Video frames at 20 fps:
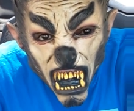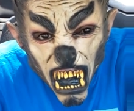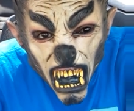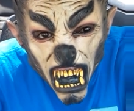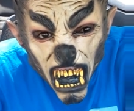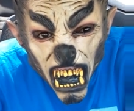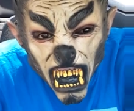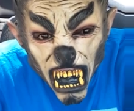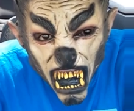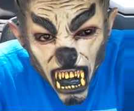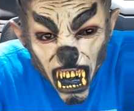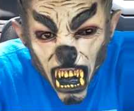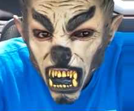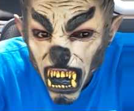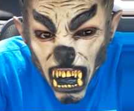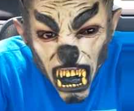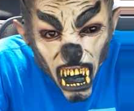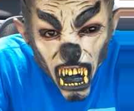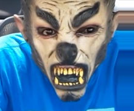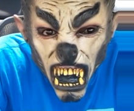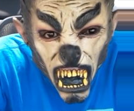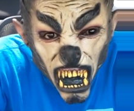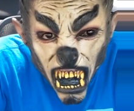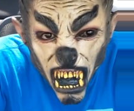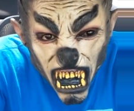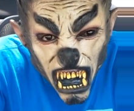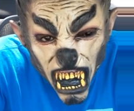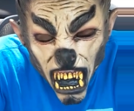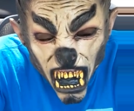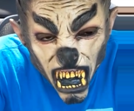Middletown. That's all
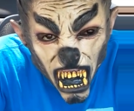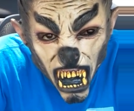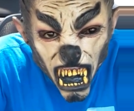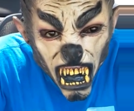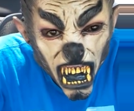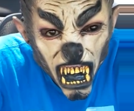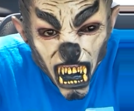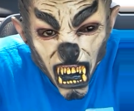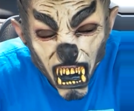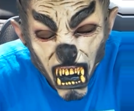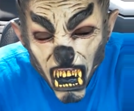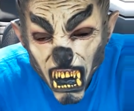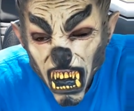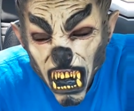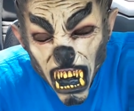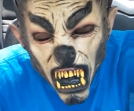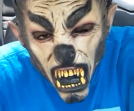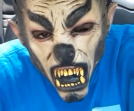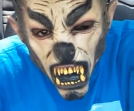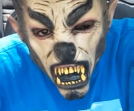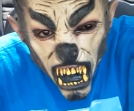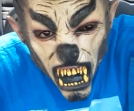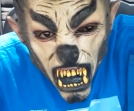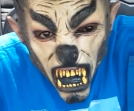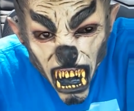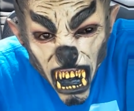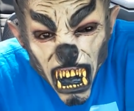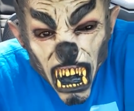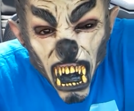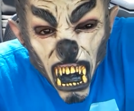Newcastle County. So pretty
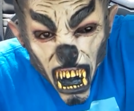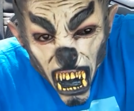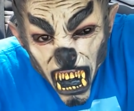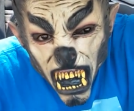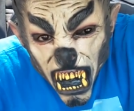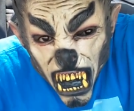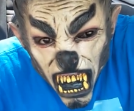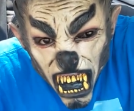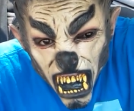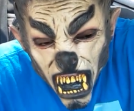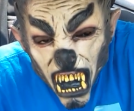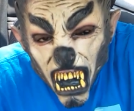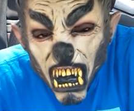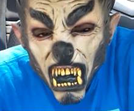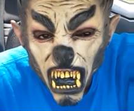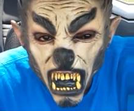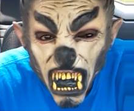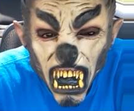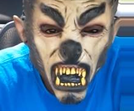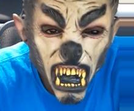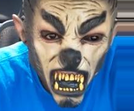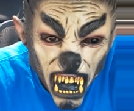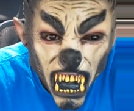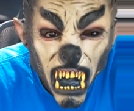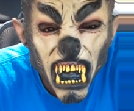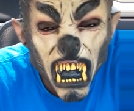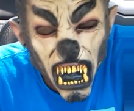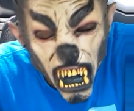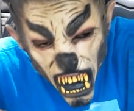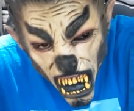much Wilmington is pretty
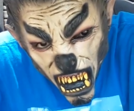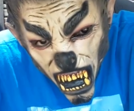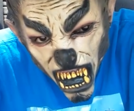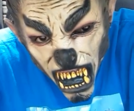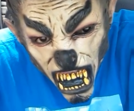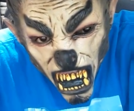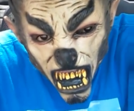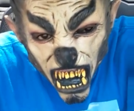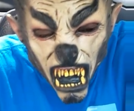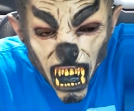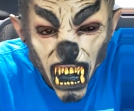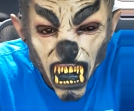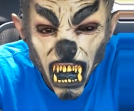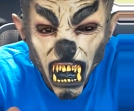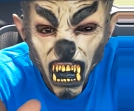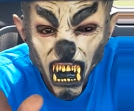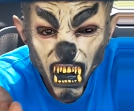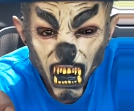much Newcastle County.